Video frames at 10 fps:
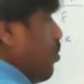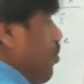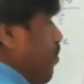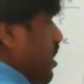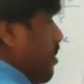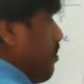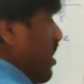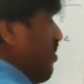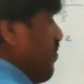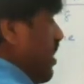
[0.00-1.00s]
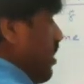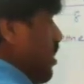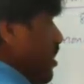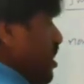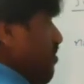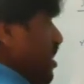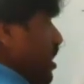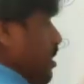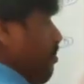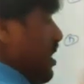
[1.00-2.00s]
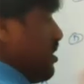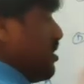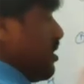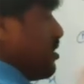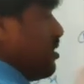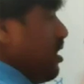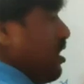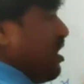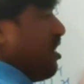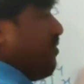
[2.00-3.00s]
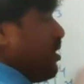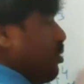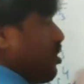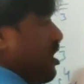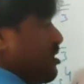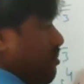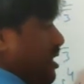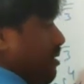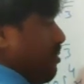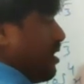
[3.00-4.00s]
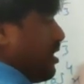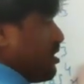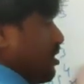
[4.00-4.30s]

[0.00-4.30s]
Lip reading: 1 by 5 divided by 6. If we do cross multiplication,